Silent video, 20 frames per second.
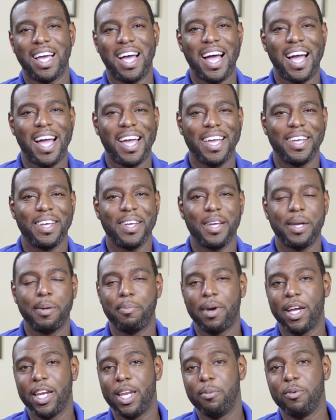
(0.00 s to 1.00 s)
Hi,
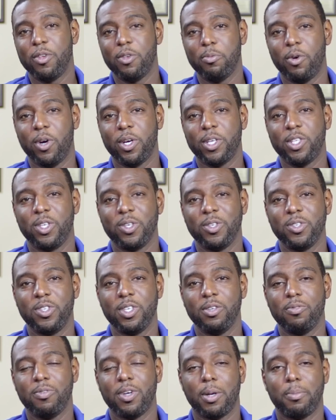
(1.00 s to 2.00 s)
my name is Marck
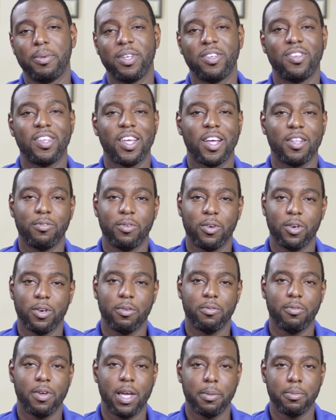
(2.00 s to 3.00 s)
Joseph, and I'm a South Florida
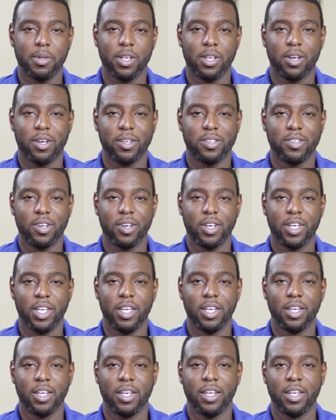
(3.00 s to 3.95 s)
family law attorney.